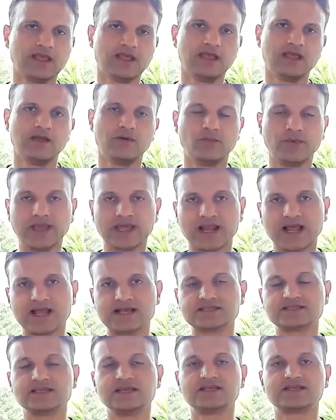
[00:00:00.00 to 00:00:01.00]

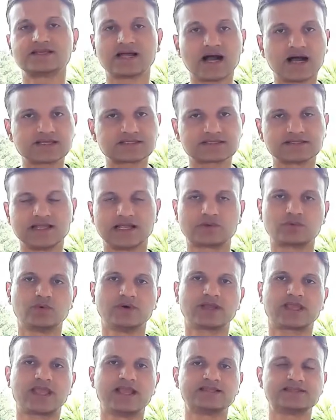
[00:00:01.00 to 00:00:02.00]
Whereas task
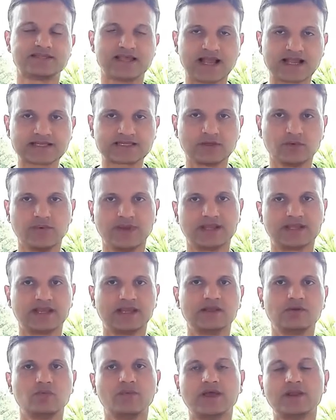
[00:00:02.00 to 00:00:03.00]
network is
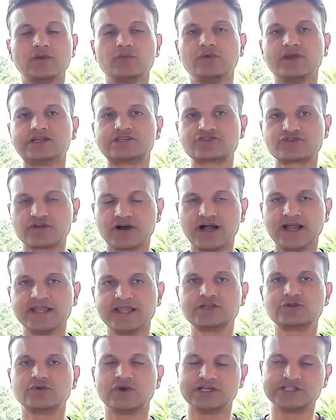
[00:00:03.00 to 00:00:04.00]
activated when we are
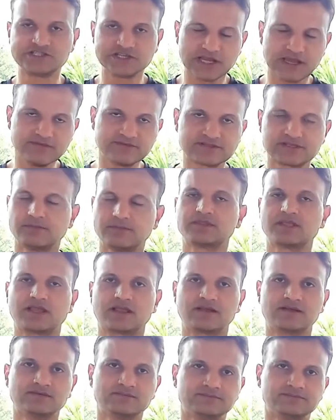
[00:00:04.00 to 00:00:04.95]
trying to achieve something.